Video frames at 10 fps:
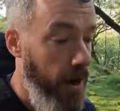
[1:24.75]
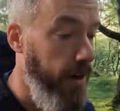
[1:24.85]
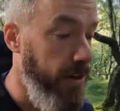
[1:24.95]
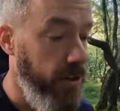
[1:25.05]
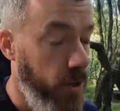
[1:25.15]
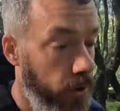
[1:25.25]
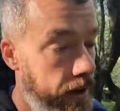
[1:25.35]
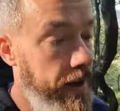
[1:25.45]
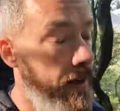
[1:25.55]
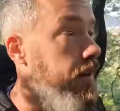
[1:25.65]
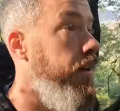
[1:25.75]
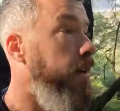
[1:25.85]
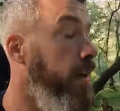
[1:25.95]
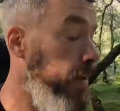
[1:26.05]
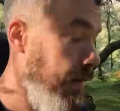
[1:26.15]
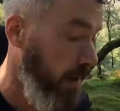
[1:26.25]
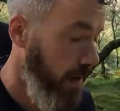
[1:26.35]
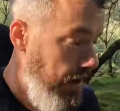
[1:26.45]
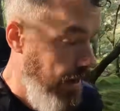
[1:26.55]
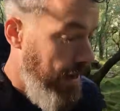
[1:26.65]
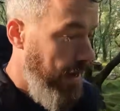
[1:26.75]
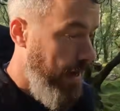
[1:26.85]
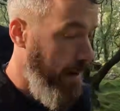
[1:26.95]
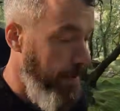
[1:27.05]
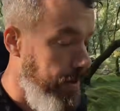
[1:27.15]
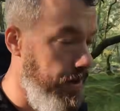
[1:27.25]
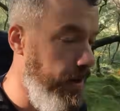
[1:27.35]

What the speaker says: I only just got here. I'm